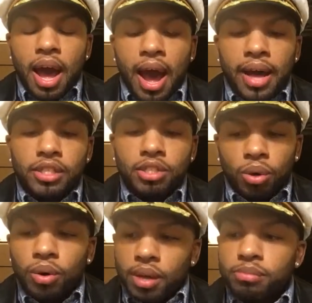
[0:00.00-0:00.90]
I
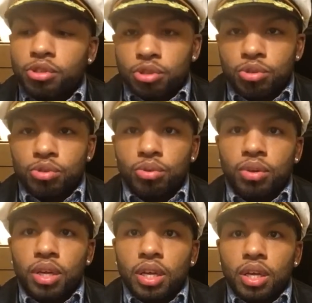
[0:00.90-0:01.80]
told him to,
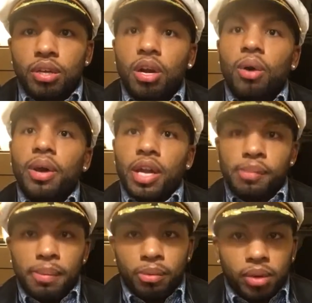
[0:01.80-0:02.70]
hit him
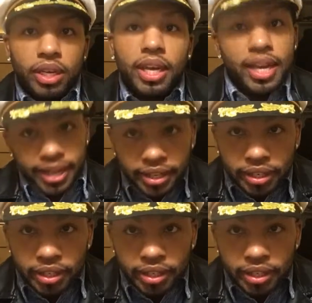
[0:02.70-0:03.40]
up on Kick.